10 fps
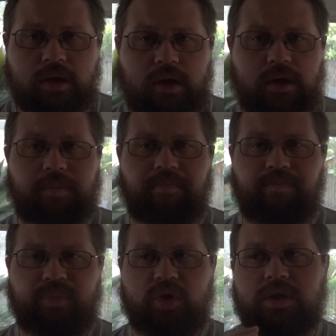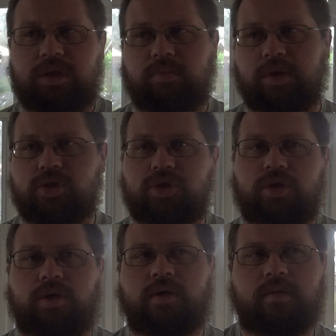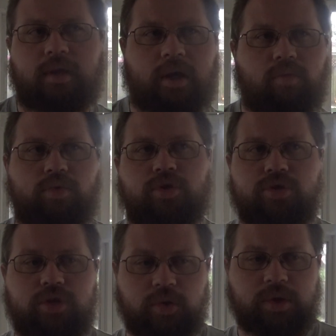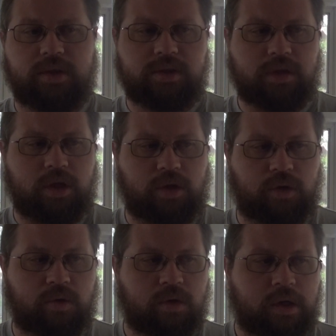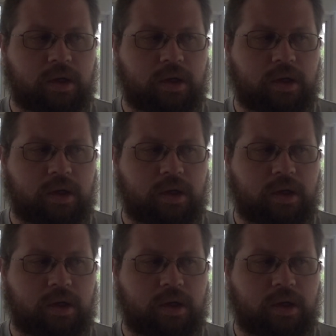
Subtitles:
You need to make sure that when you're doing this cue